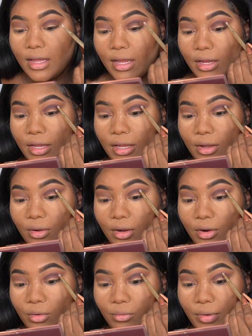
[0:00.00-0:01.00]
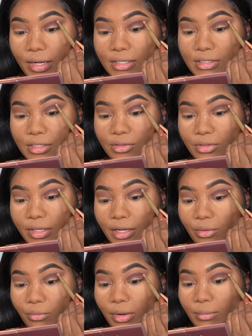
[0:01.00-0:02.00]
a horizon or like a
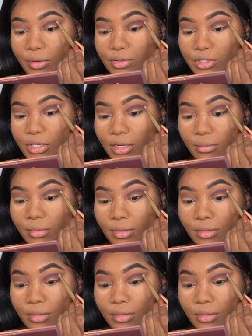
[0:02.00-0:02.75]
rainbow shape.